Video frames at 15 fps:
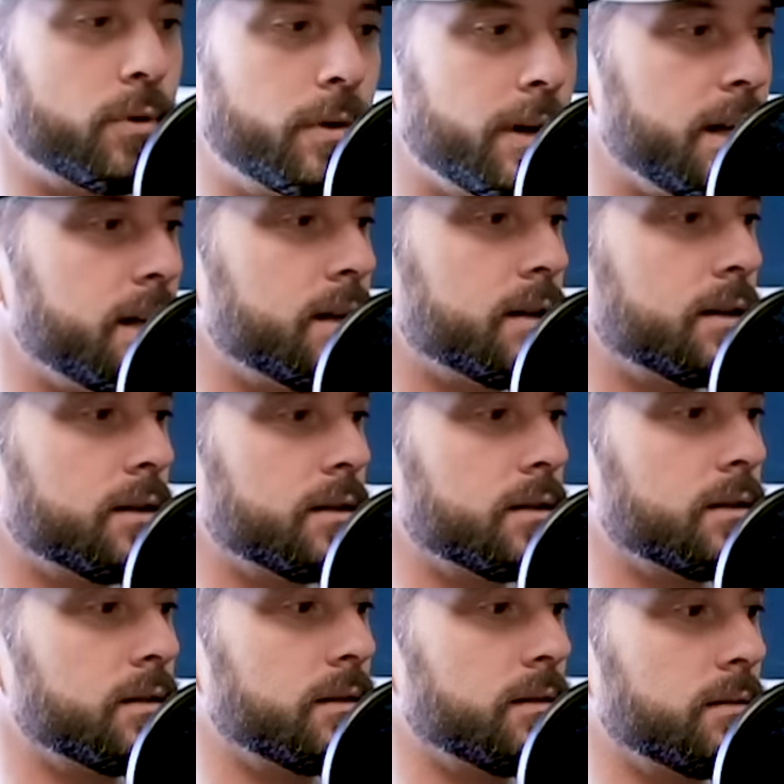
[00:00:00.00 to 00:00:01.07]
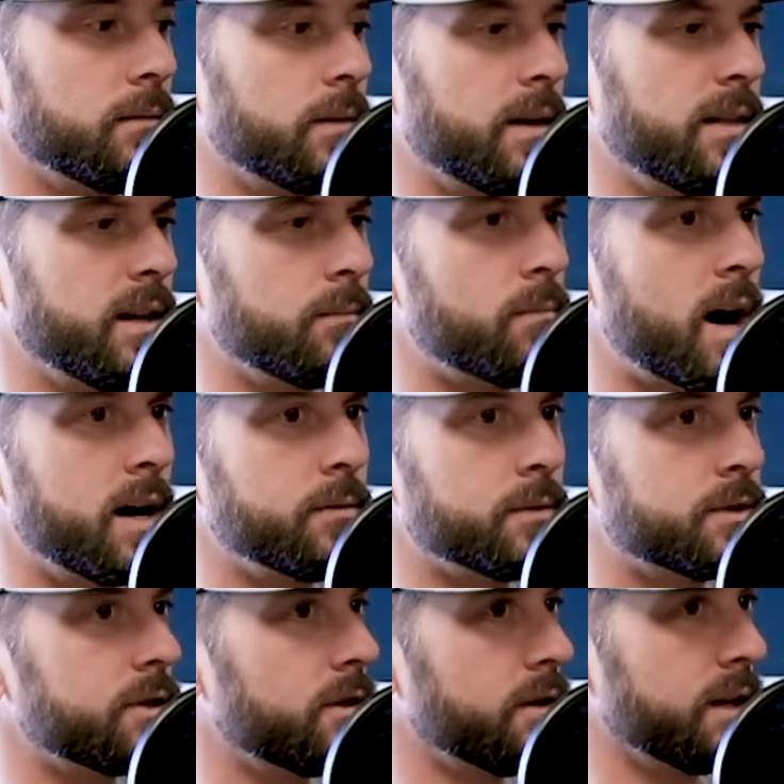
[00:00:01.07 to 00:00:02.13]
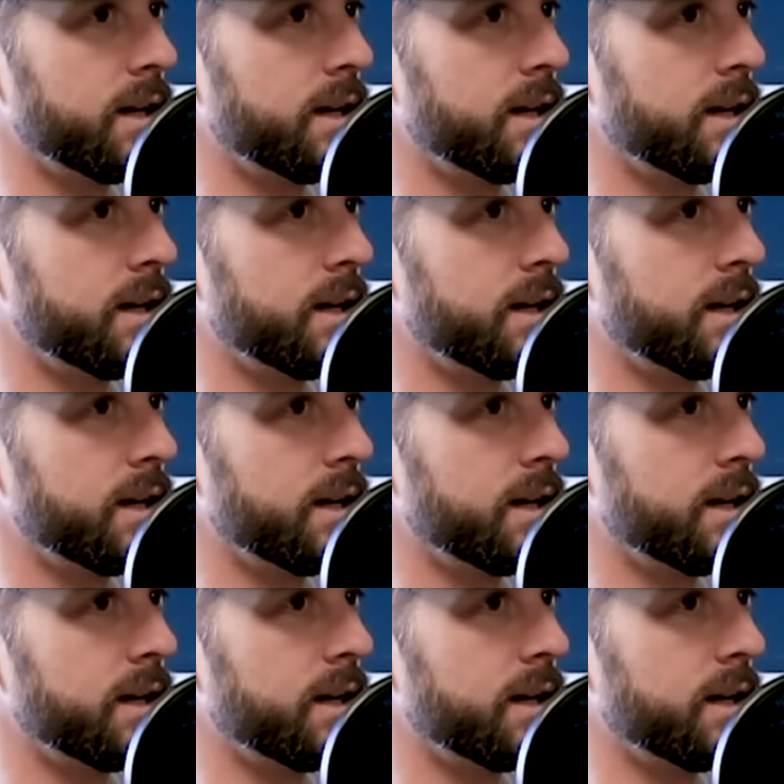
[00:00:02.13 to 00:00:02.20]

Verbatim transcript: point, I think mine was starting